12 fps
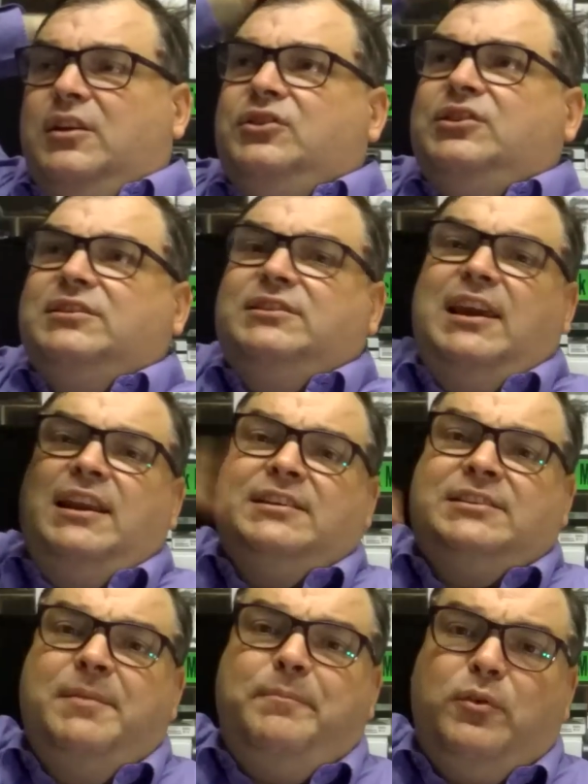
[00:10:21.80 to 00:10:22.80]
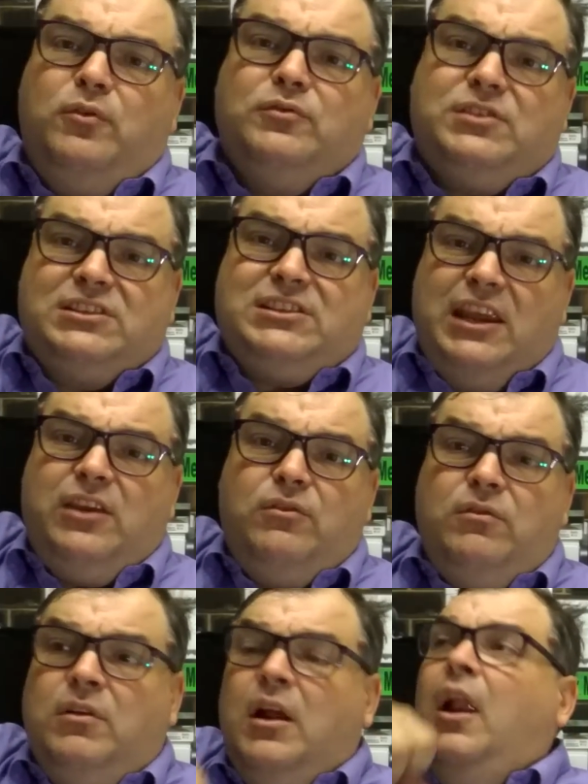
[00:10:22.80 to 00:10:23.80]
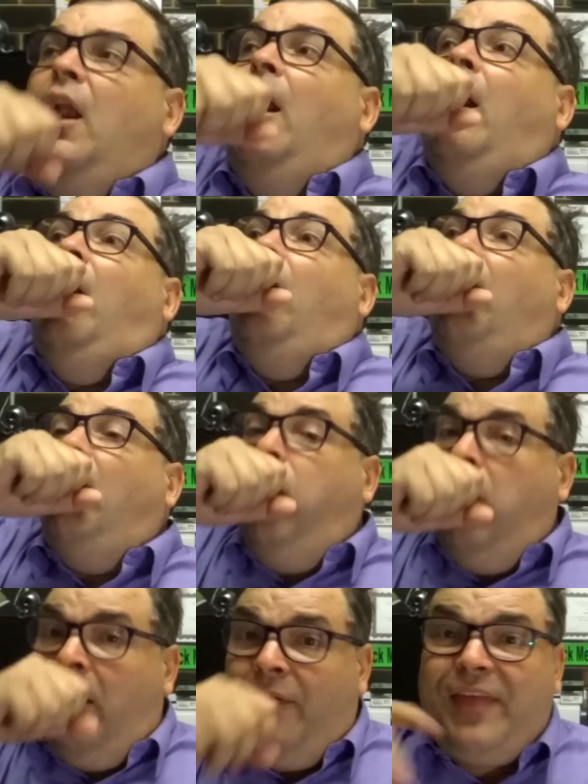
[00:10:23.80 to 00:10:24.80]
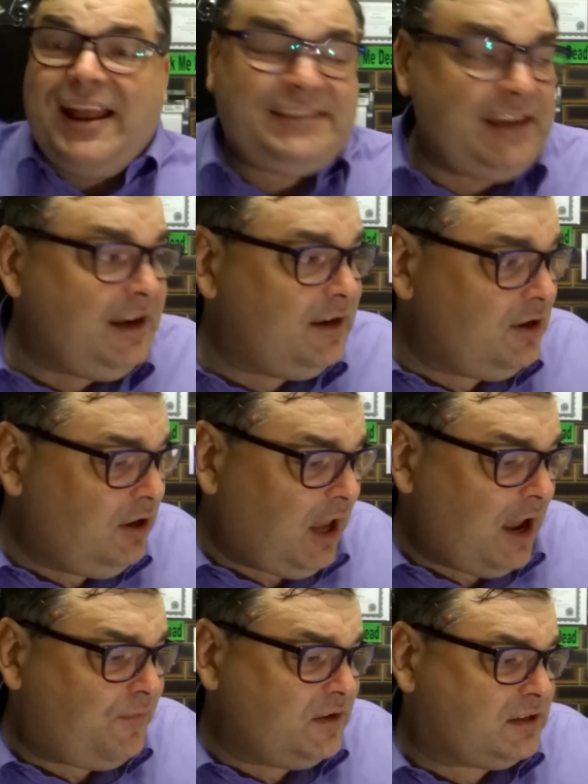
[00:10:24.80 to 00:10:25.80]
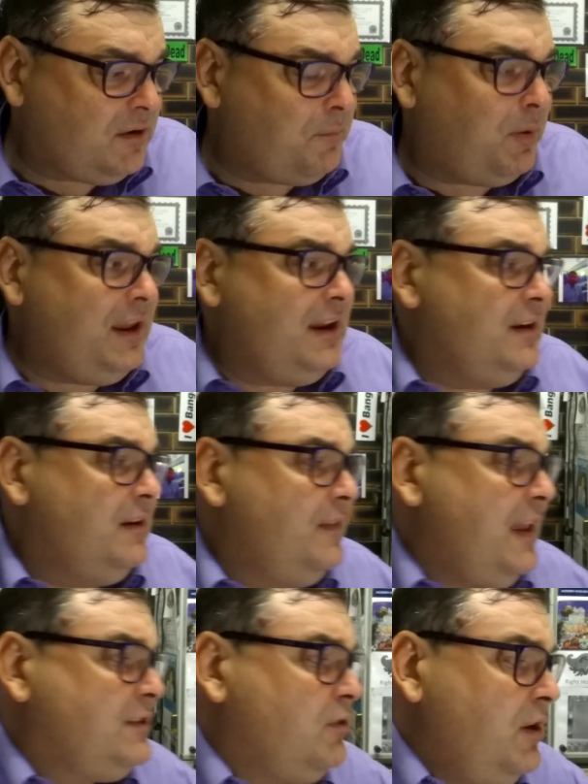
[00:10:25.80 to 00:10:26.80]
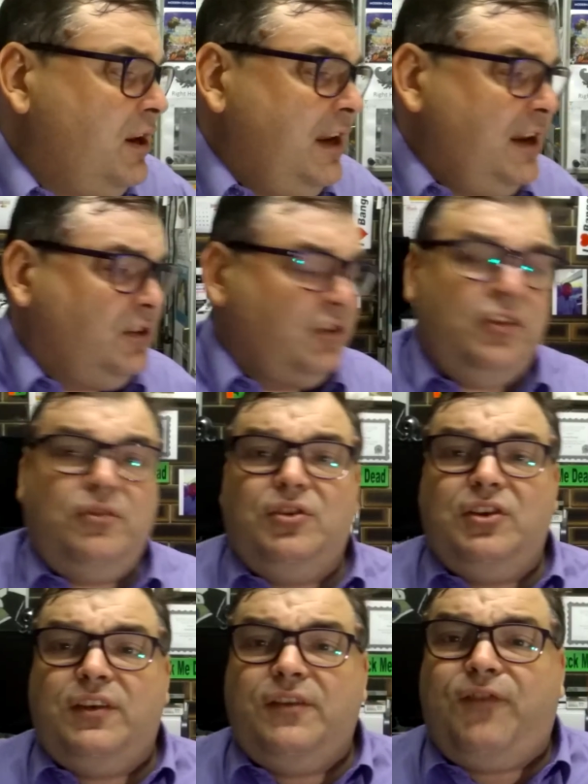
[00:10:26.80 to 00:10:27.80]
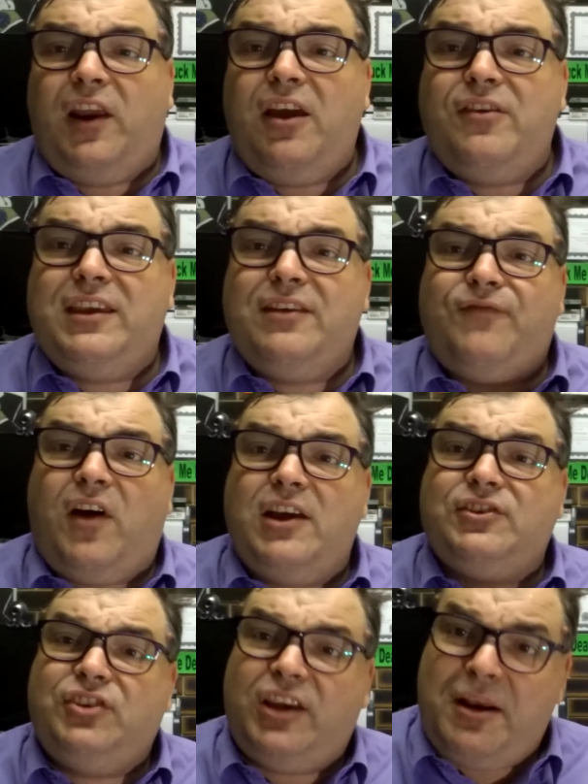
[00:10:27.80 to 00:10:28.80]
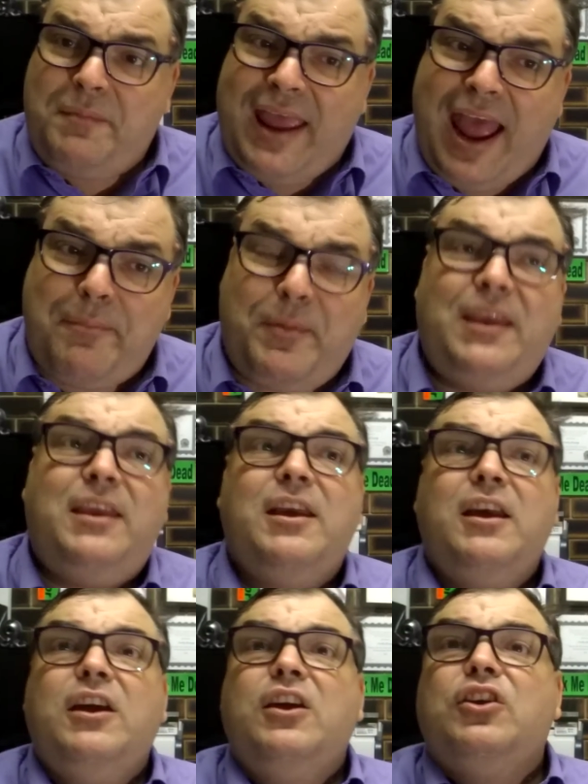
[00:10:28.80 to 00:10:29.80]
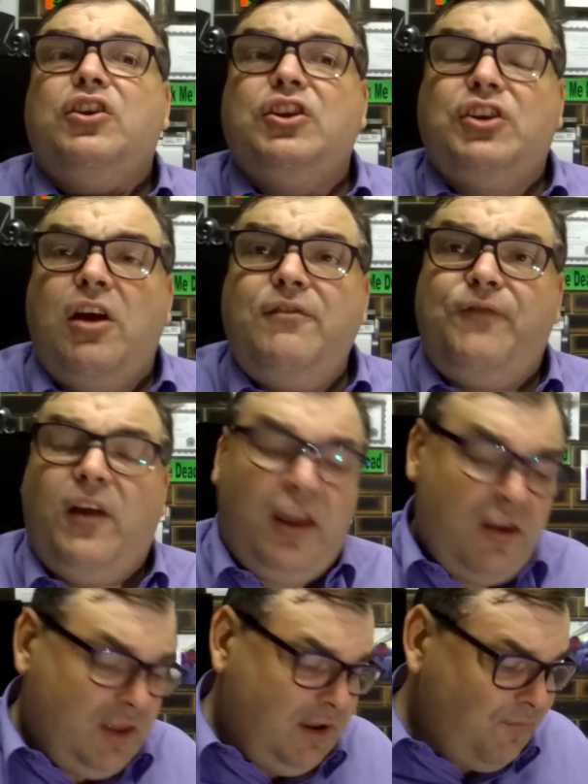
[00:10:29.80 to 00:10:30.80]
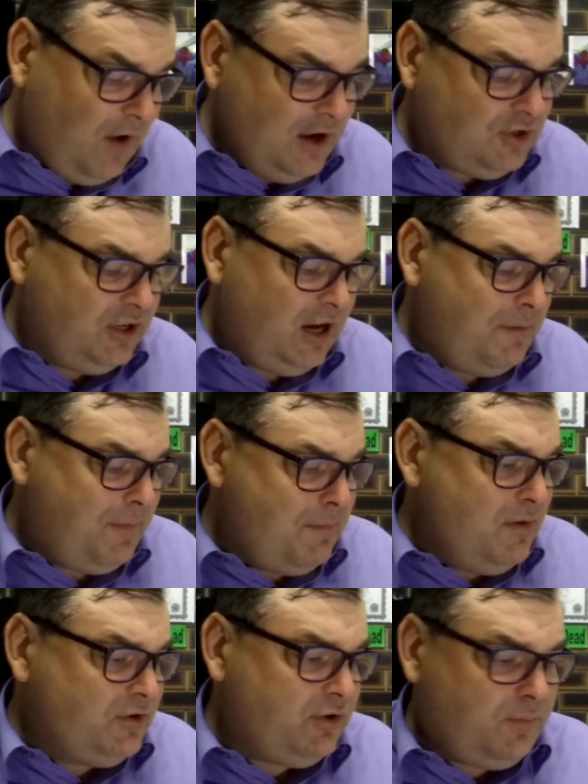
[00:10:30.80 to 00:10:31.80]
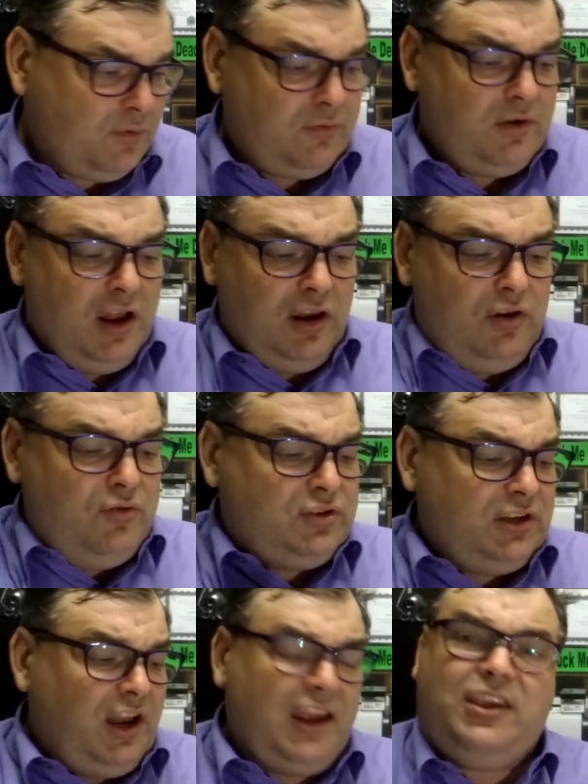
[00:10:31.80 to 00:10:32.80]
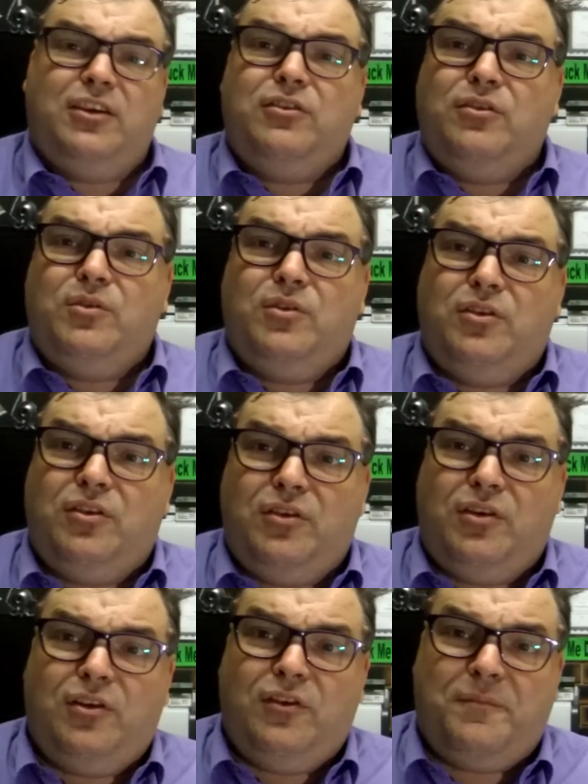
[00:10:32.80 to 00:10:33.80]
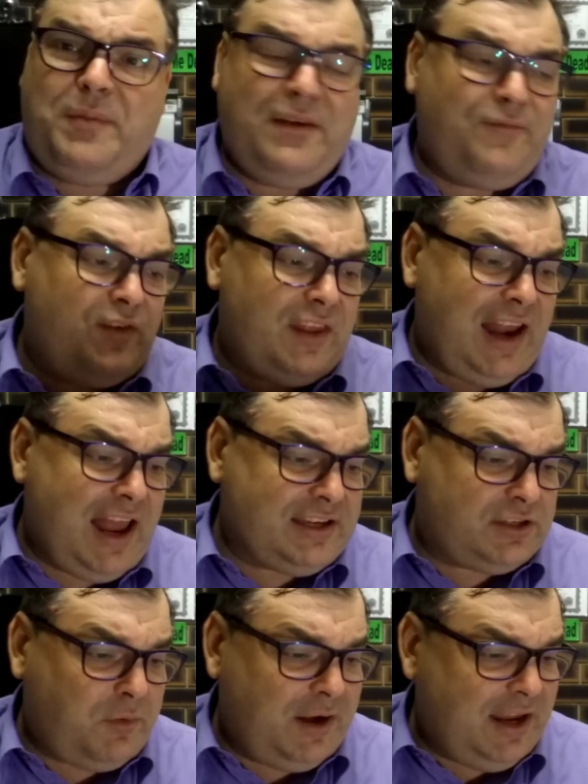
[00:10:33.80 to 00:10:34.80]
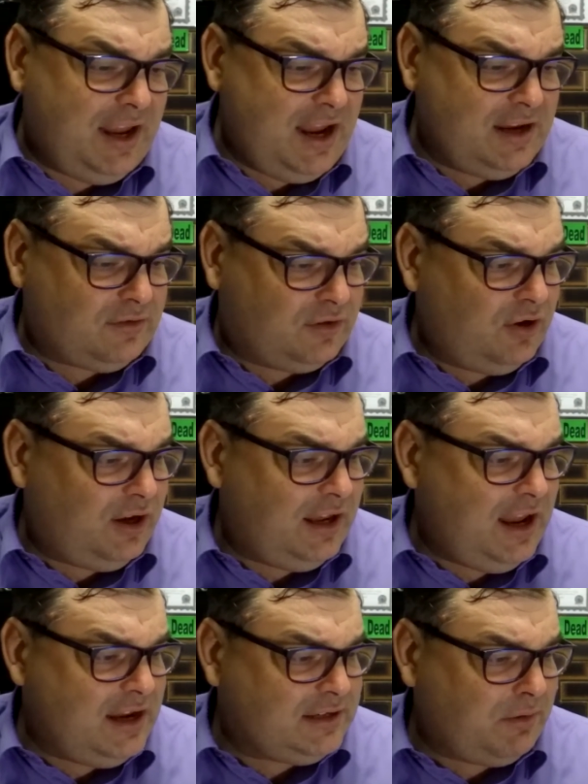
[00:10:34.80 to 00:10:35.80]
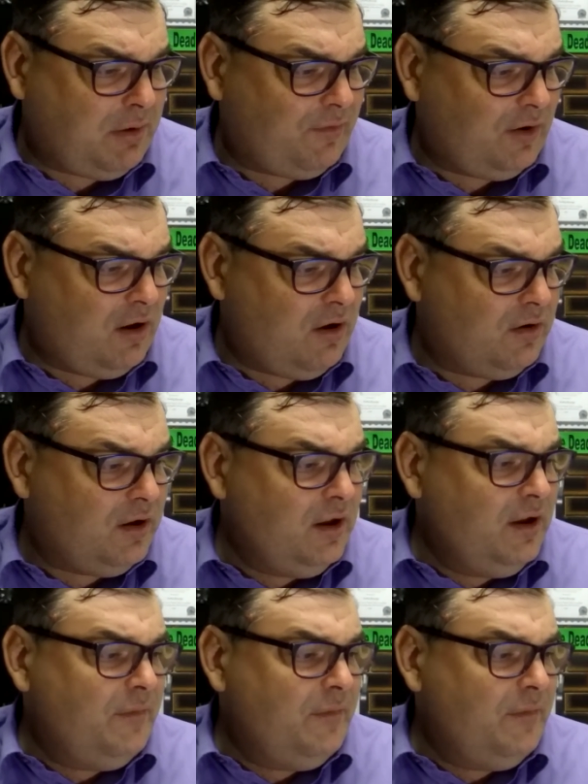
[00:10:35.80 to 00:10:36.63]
Just get a simple steel. That's it. Your life is complete. That's all you need to do. You follow the advice, you're going to be happy. You don't follow the advice, you're going to be miserable loser like you've been for the last 20 years or 30 years, however long